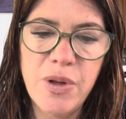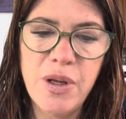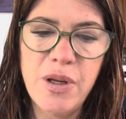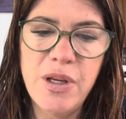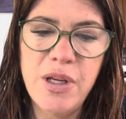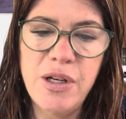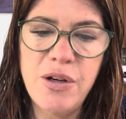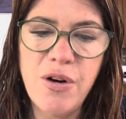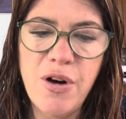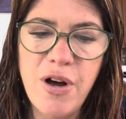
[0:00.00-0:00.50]

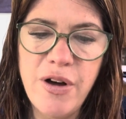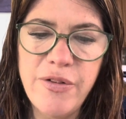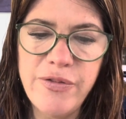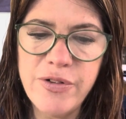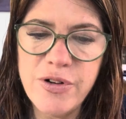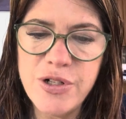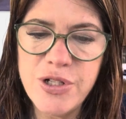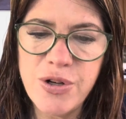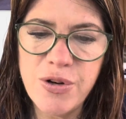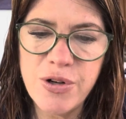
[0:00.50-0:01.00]
It
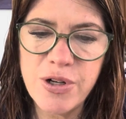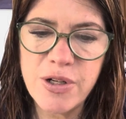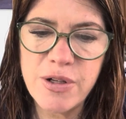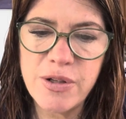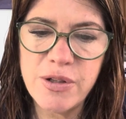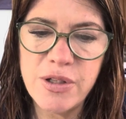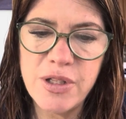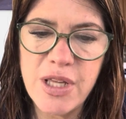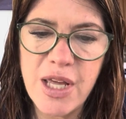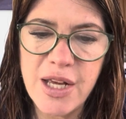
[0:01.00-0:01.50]
offers your
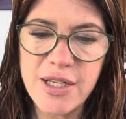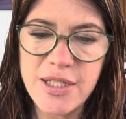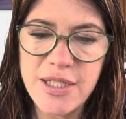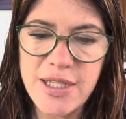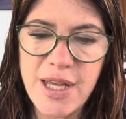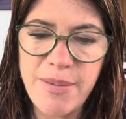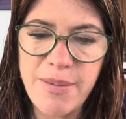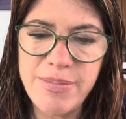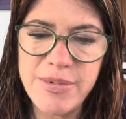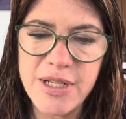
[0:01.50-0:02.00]

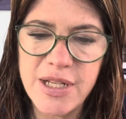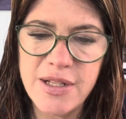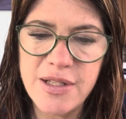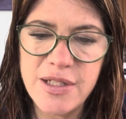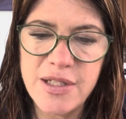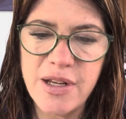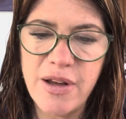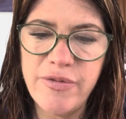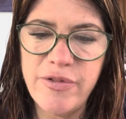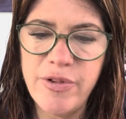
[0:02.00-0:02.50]

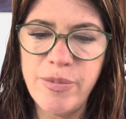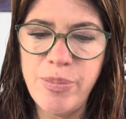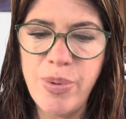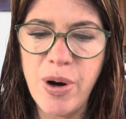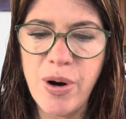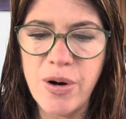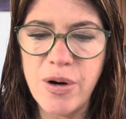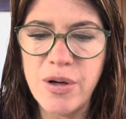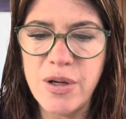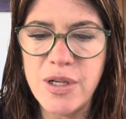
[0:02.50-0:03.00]
acceptance of a
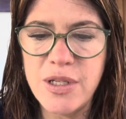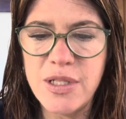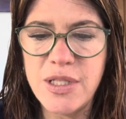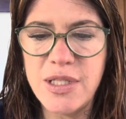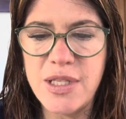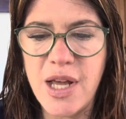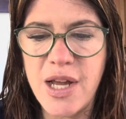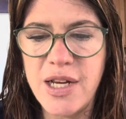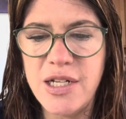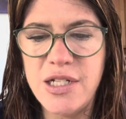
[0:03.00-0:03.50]
part
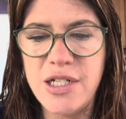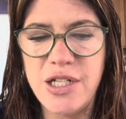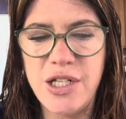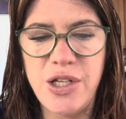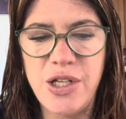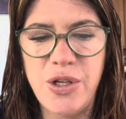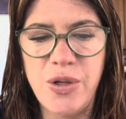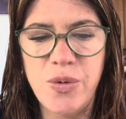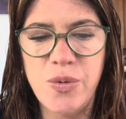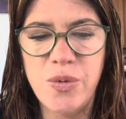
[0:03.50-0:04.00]
assigned to
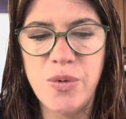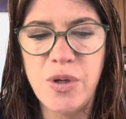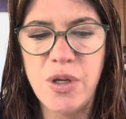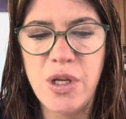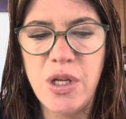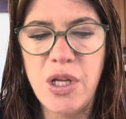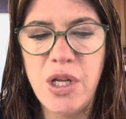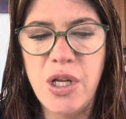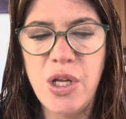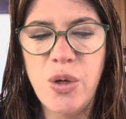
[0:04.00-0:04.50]
you,
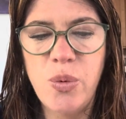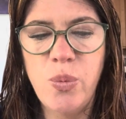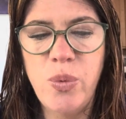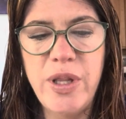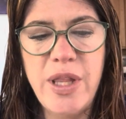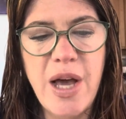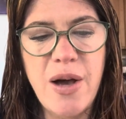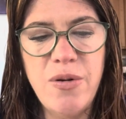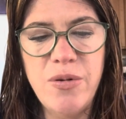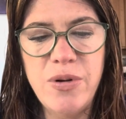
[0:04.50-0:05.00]

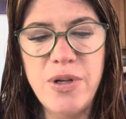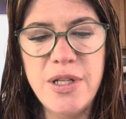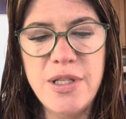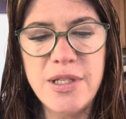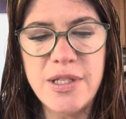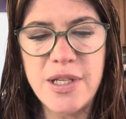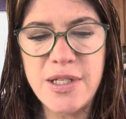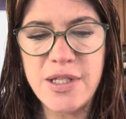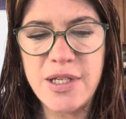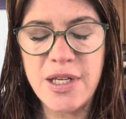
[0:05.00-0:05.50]
without
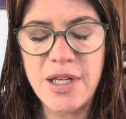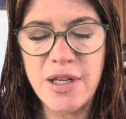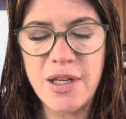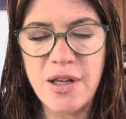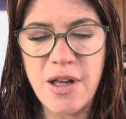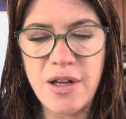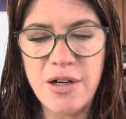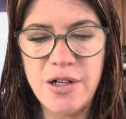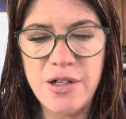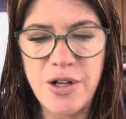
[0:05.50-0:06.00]
insisting
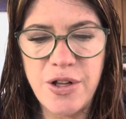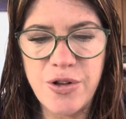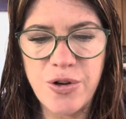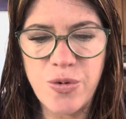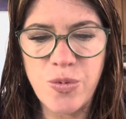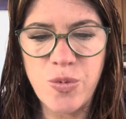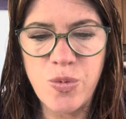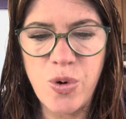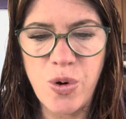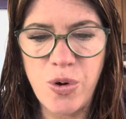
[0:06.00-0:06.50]
on another
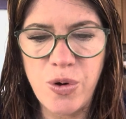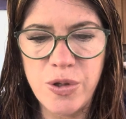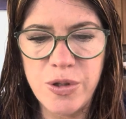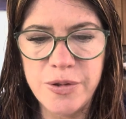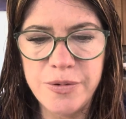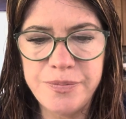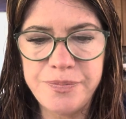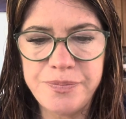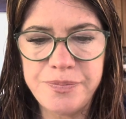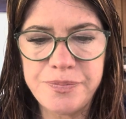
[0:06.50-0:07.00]
role.
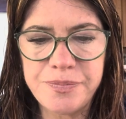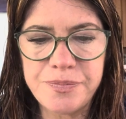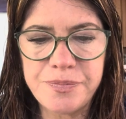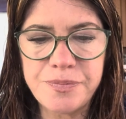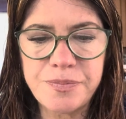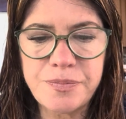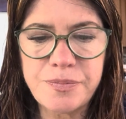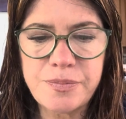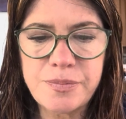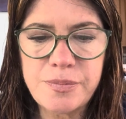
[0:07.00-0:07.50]

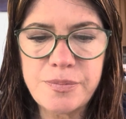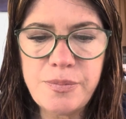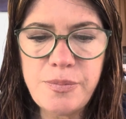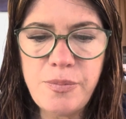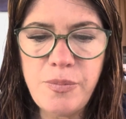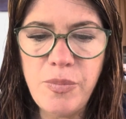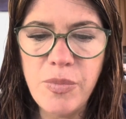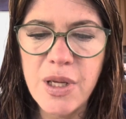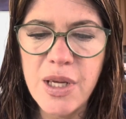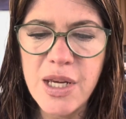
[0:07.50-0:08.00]

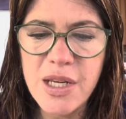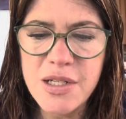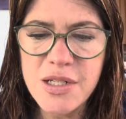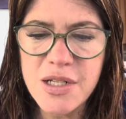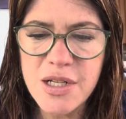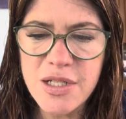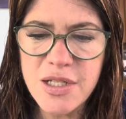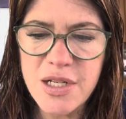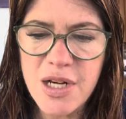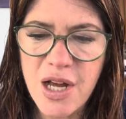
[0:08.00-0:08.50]
It
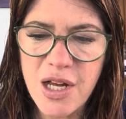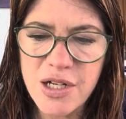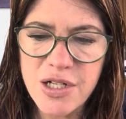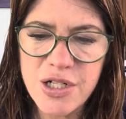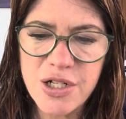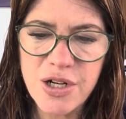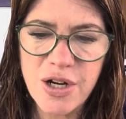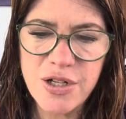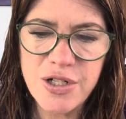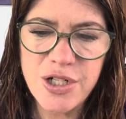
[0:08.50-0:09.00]
does not
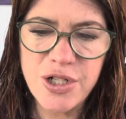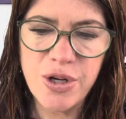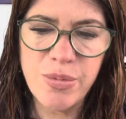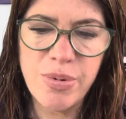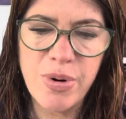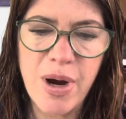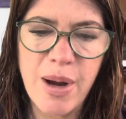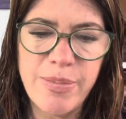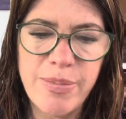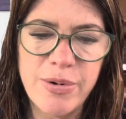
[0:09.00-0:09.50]
judge your
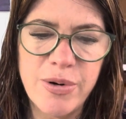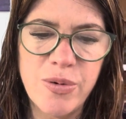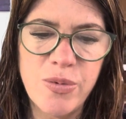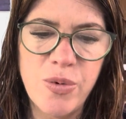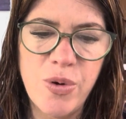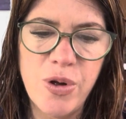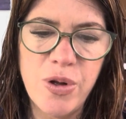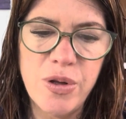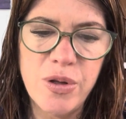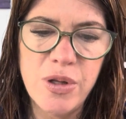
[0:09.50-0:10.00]
proper
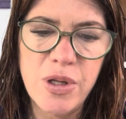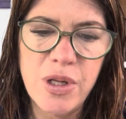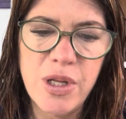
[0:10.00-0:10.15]
role.